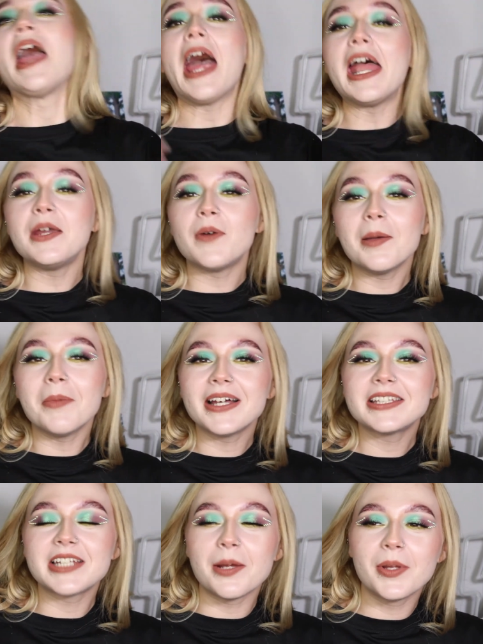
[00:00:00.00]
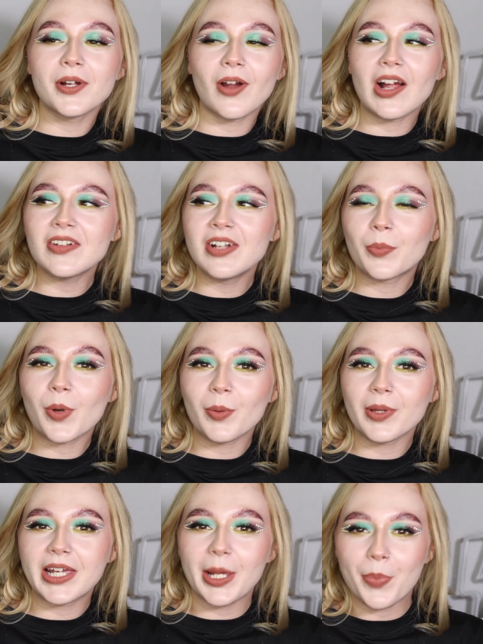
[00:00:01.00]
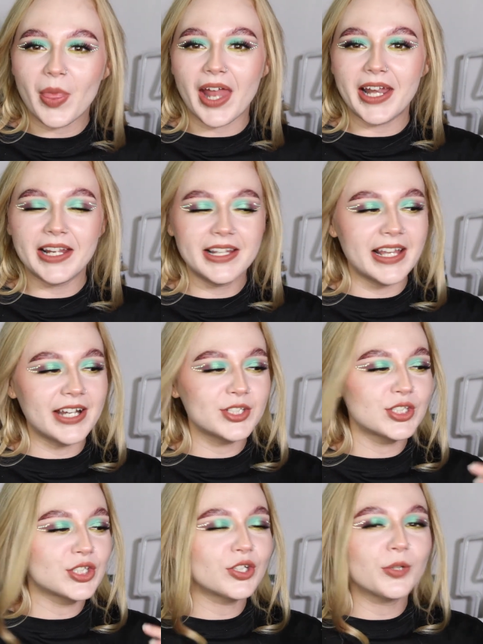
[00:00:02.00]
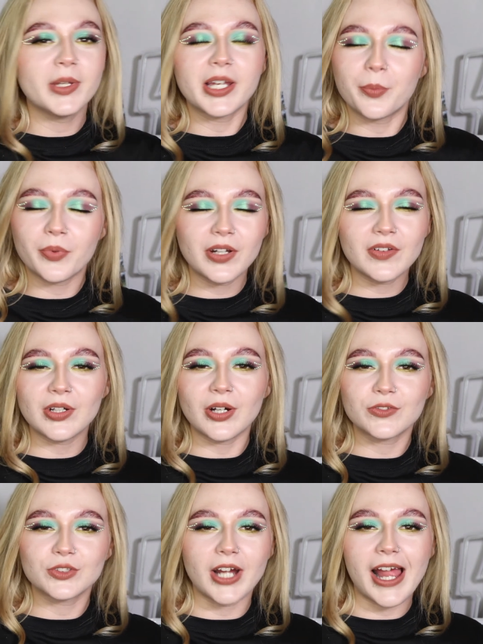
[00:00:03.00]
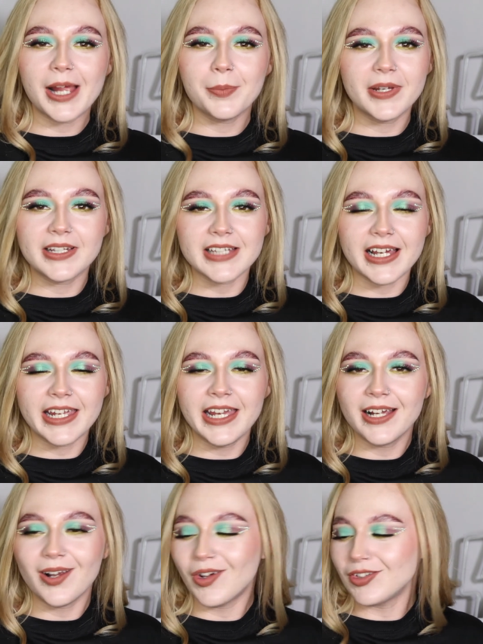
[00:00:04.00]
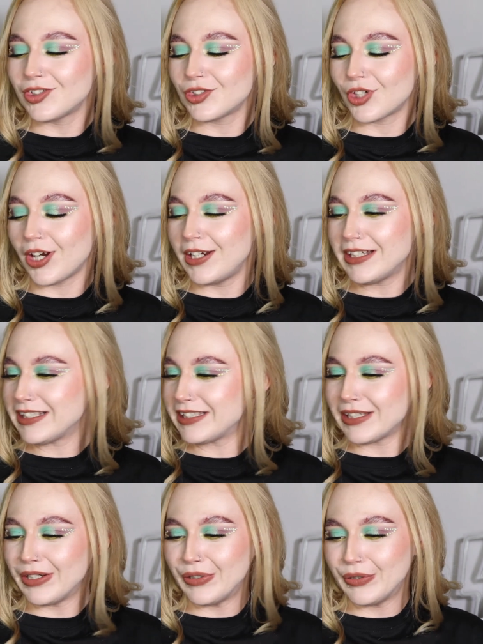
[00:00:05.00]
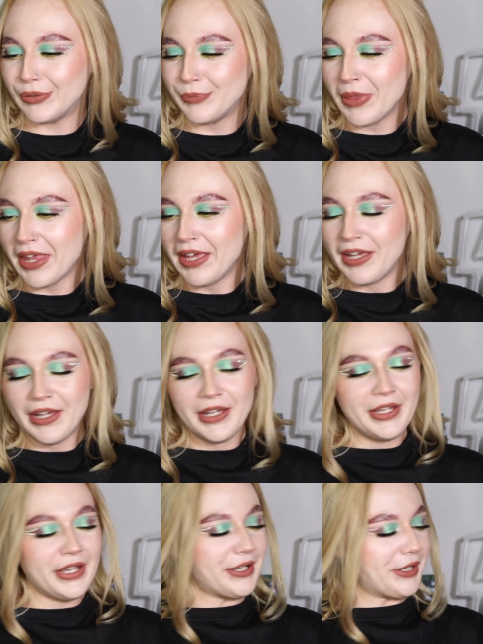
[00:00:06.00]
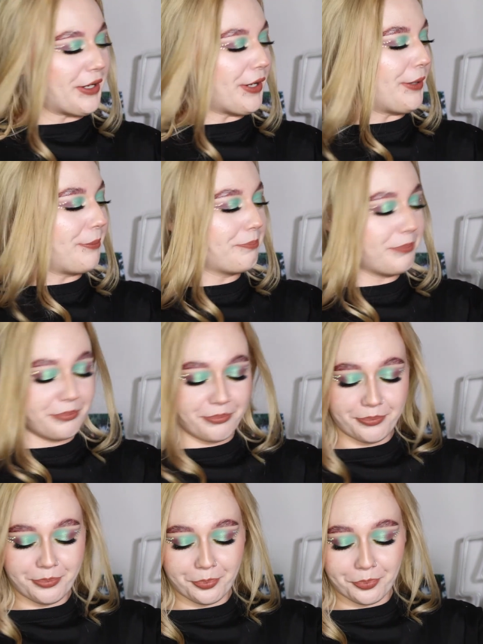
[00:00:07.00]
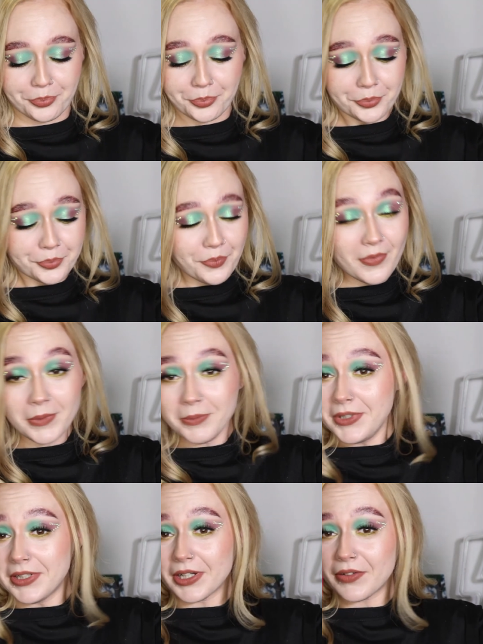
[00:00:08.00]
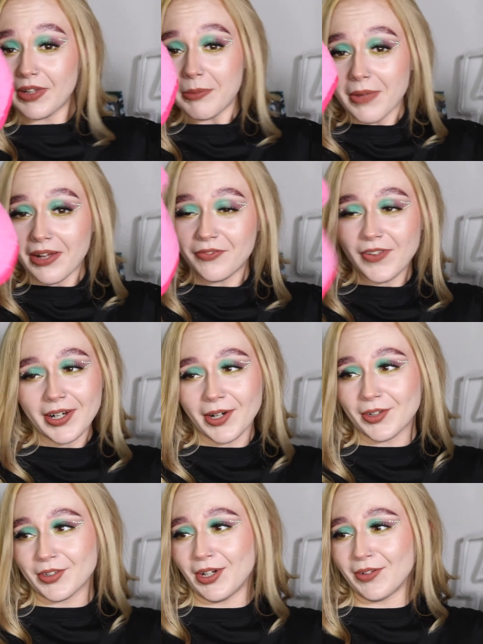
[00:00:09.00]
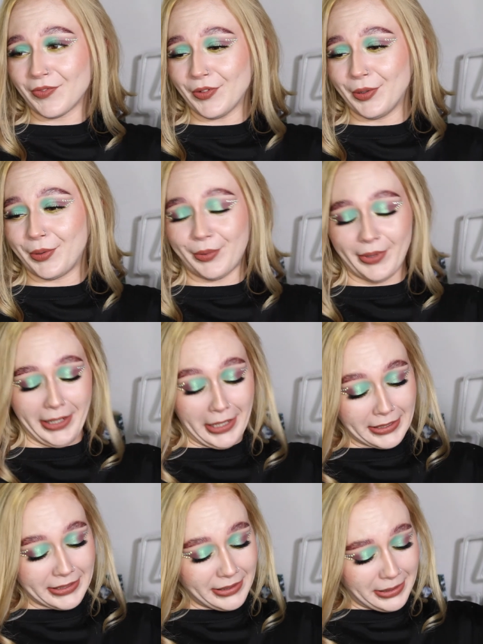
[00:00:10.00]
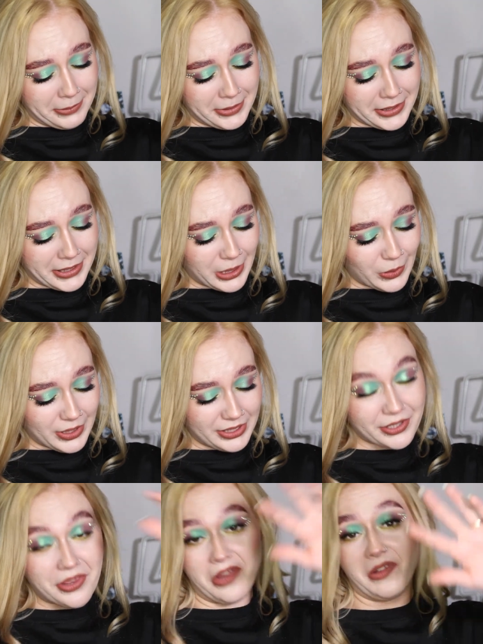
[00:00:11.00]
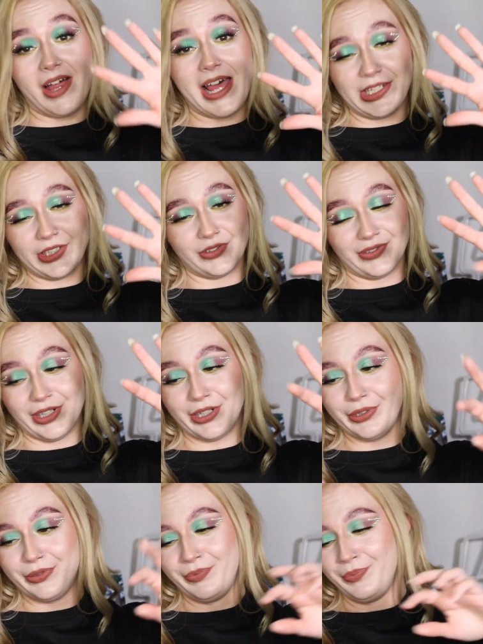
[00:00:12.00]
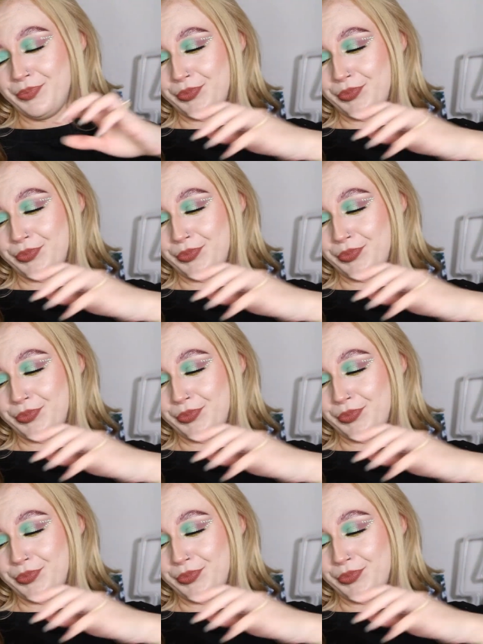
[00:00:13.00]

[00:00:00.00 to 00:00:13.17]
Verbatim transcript: Anyway, my stomach growled, and I'll probably keep that in, and that just threw me completely off track because I can't concentrate. So, um, I'm gonna clean my fingers off real quick, and then I'm gonna go into the last row.